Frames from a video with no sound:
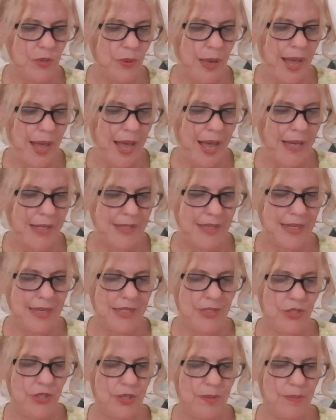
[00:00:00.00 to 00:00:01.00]
to act
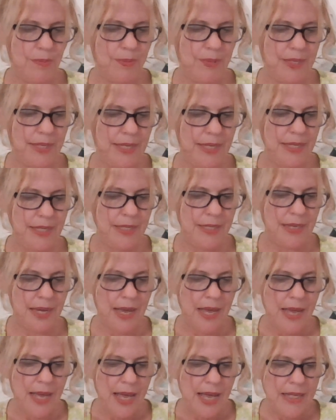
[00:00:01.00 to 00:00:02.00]
as she pleased,
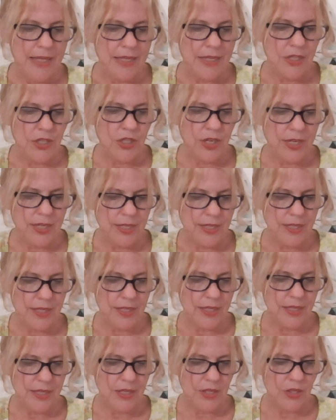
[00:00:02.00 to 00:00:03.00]
had suggested
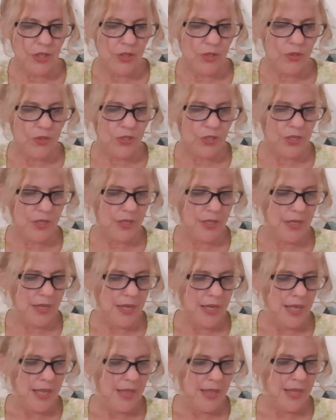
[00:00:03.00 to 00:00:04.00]
the conclusion
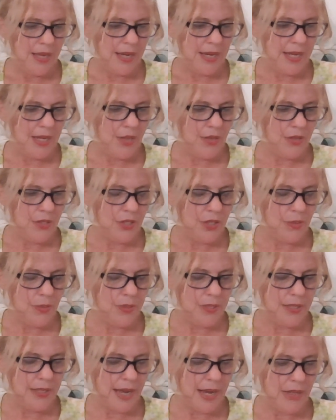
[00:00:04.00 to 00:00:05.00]
that either she
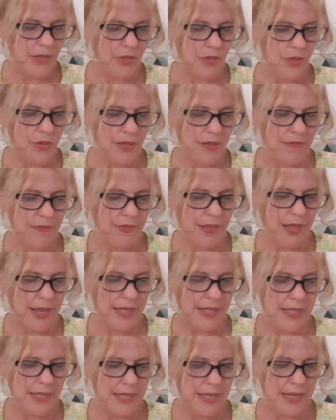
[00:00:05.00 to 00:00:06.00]
was naturally
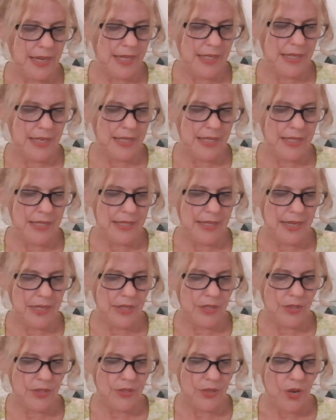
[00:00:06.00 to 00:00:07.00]
flighty and
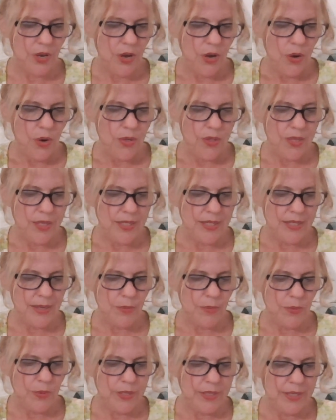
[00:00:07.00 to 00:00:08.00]
unsettled, or that
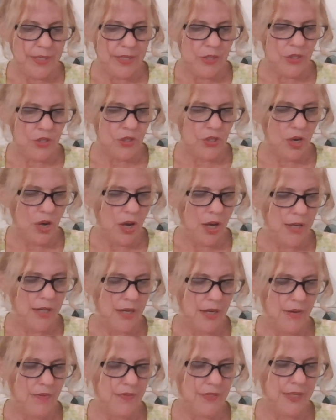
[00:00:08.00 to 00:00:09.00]
some recent shock
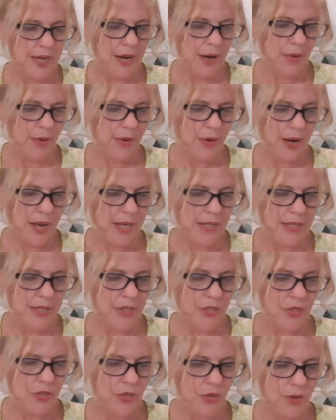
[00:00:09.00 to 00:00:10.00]
of terror had
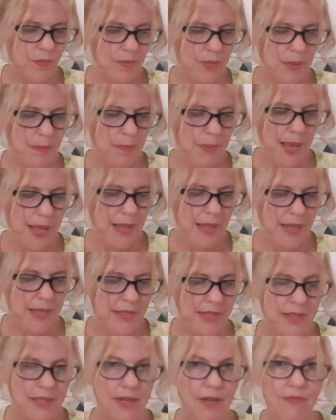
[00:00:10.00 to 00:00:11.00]
disturbed the
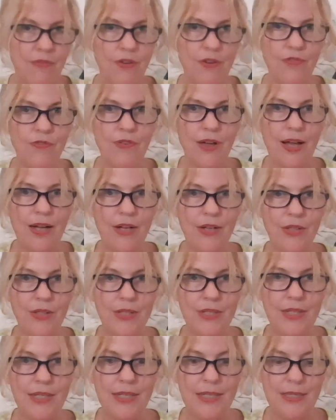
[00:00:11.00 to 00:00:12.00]
balance of her
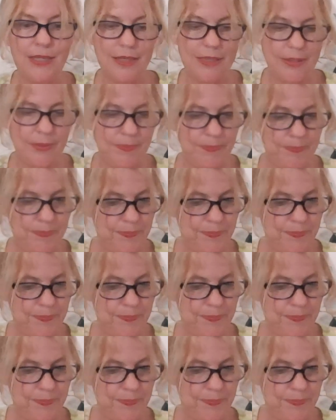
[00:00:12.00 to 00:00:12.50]
faculties.